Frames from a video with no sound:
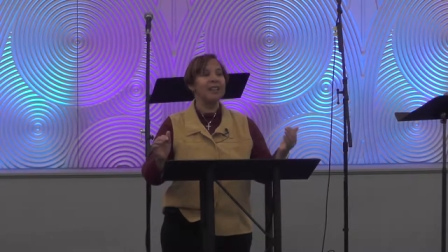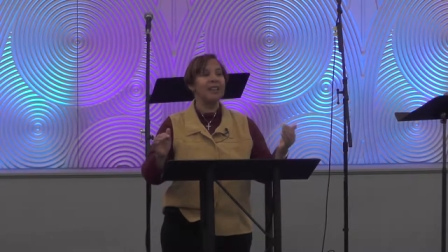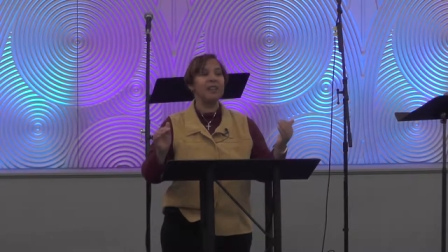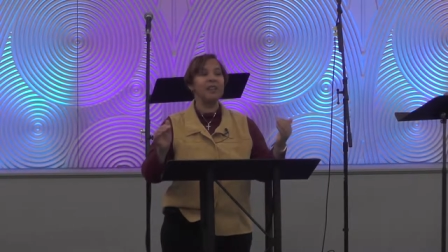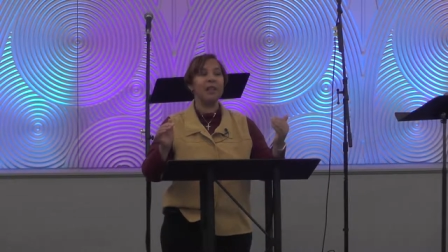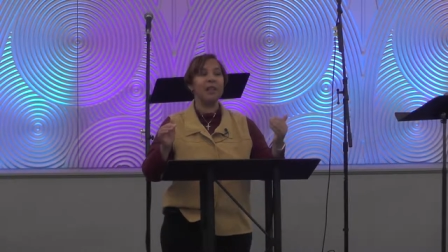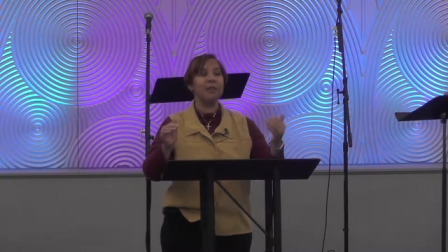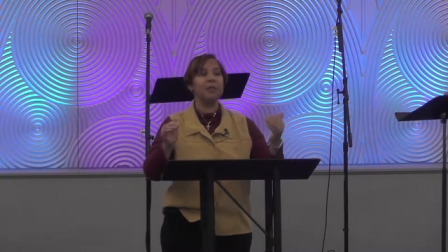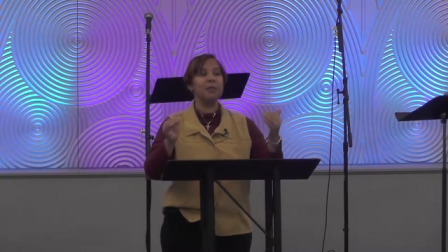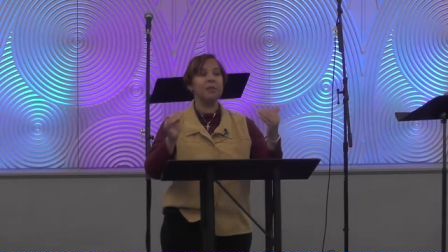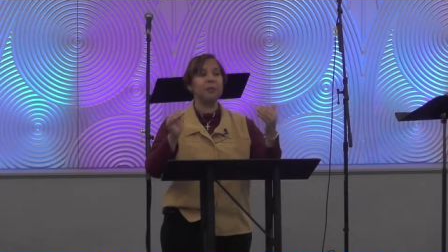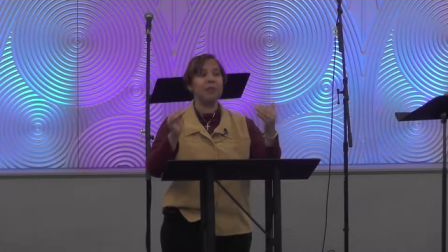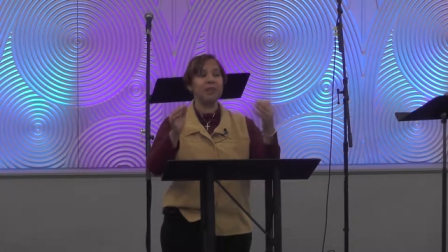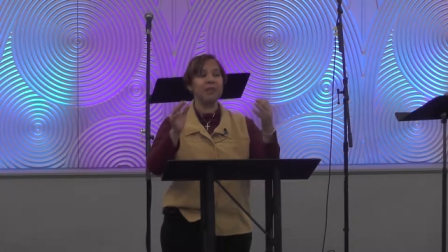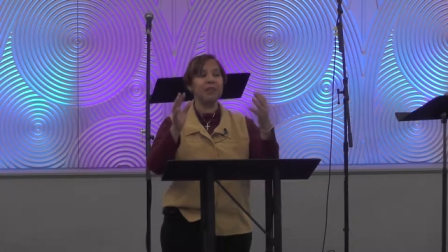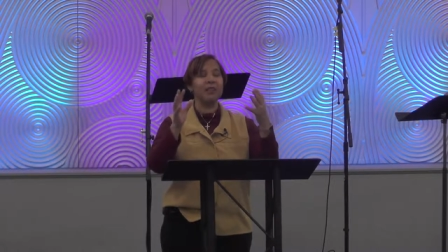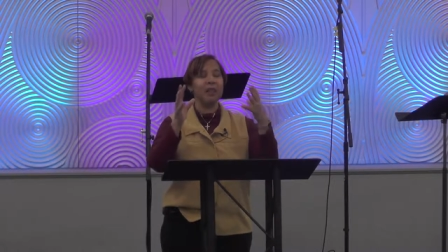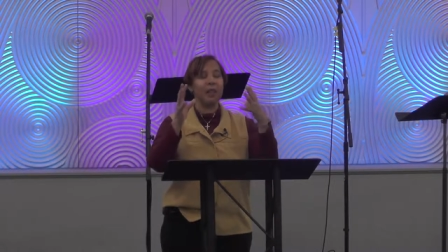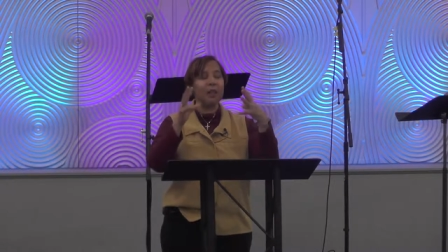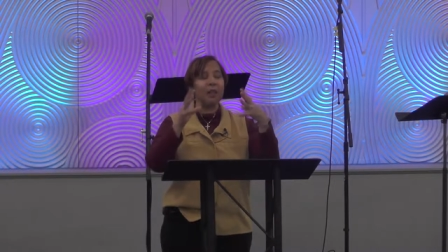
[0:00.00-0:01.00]
This comes,
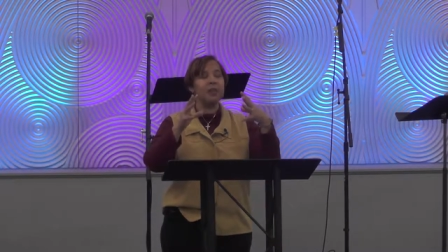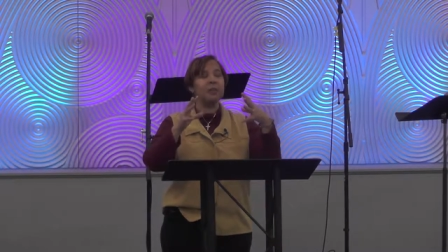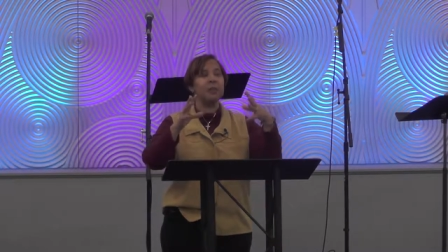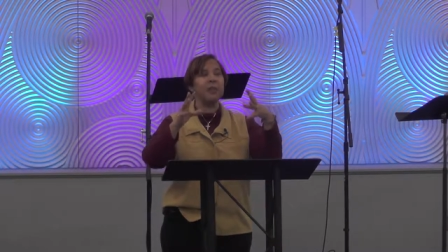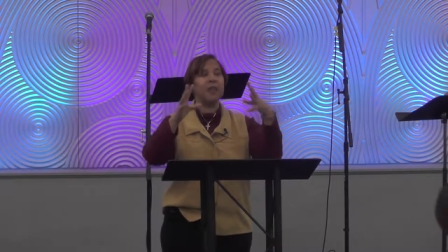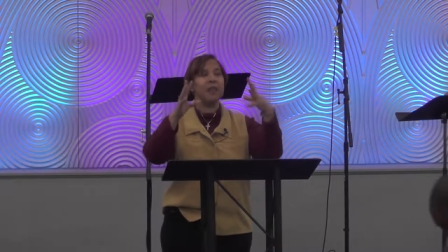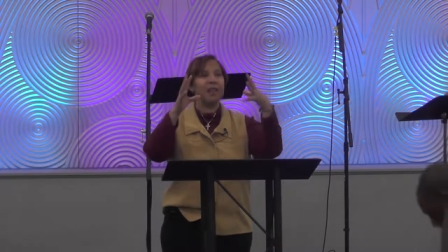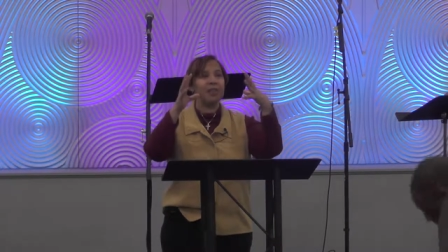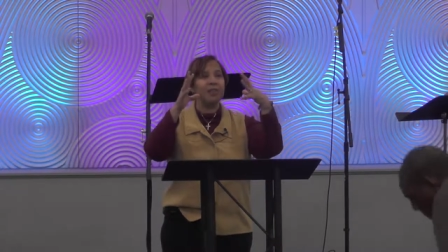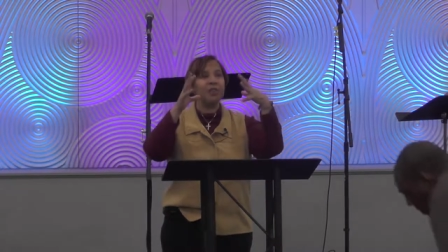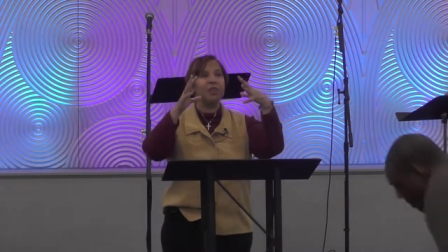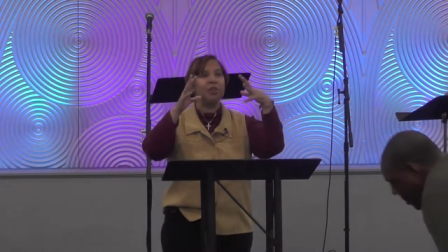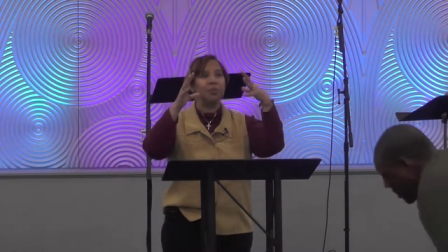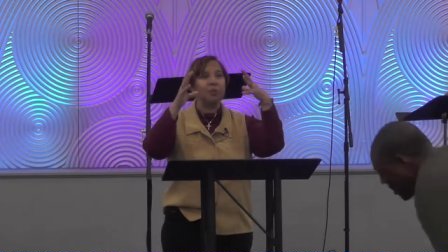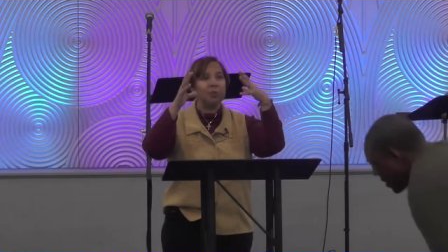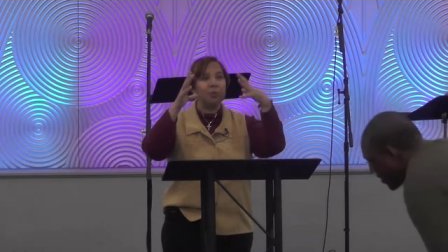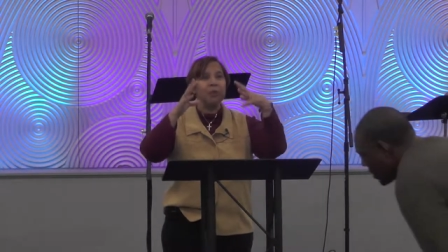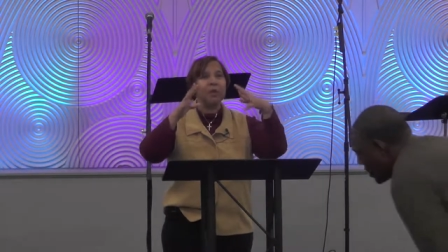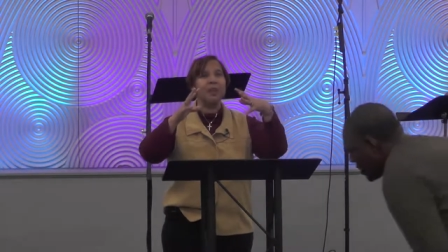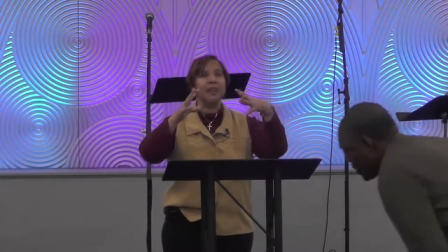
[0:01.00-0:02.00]
it comes because
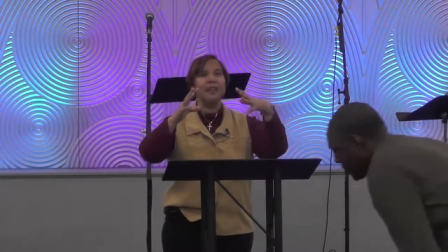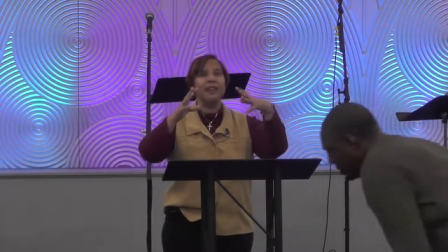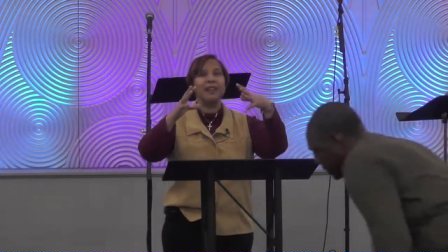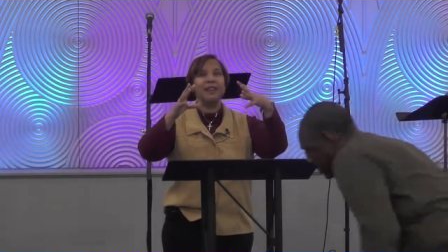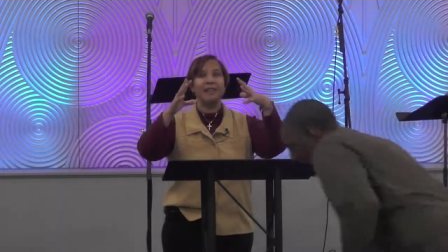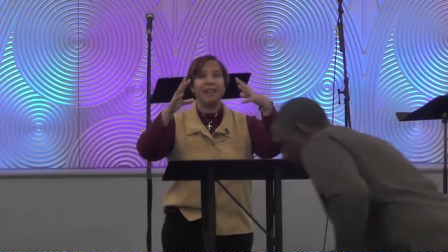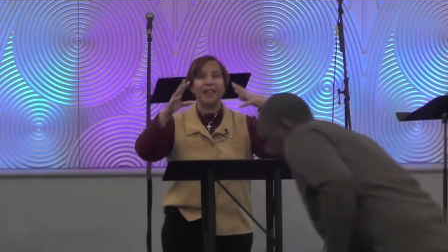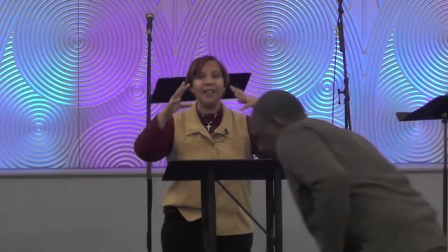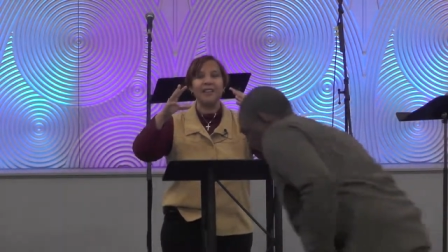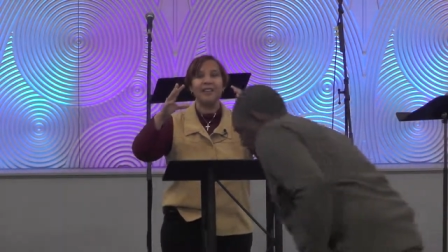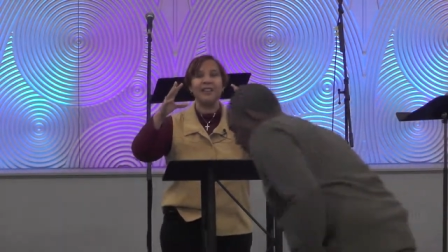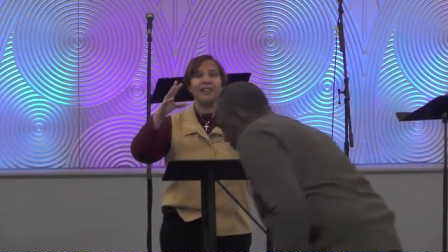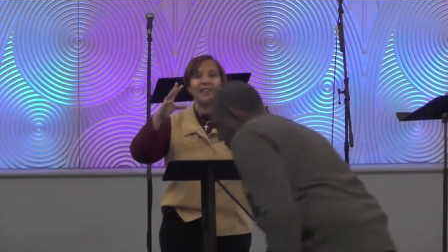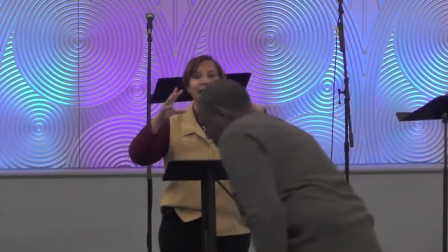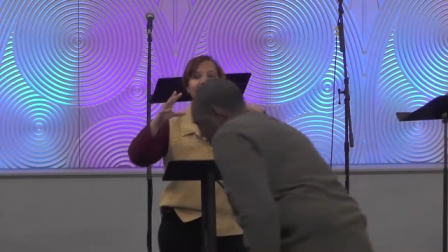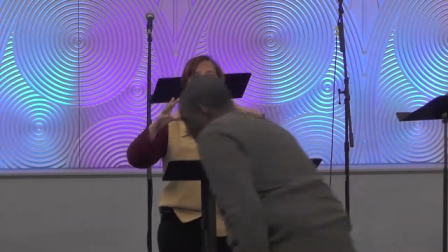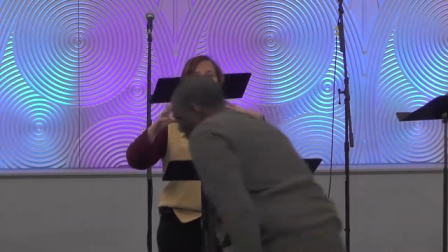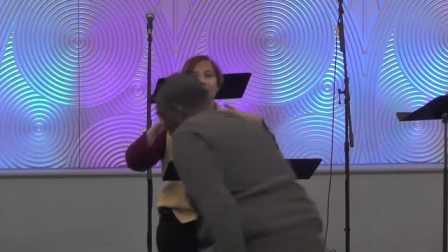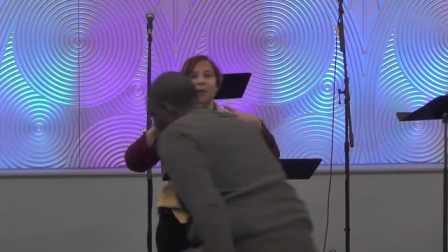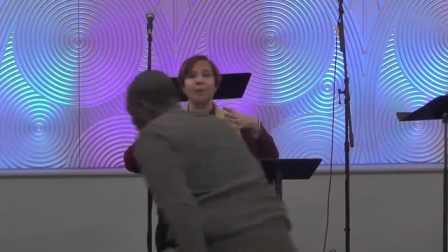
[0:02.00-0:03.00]
you really take the
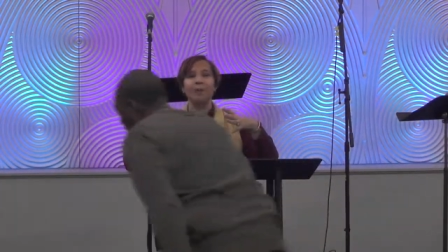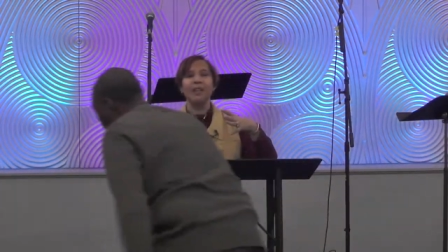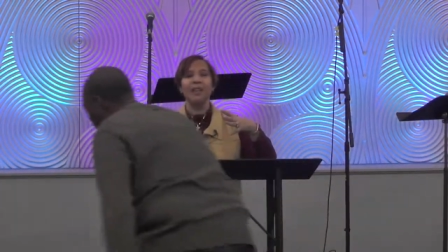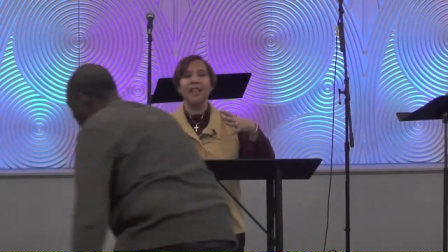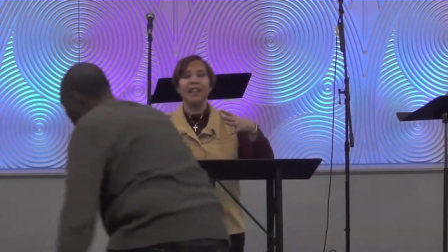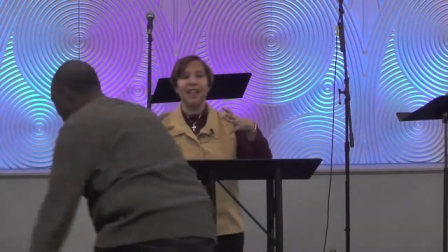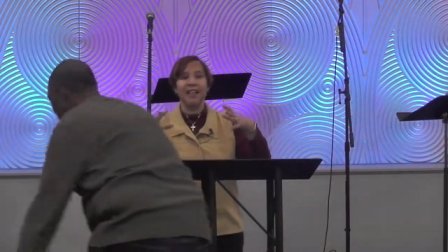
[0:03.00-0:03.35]
time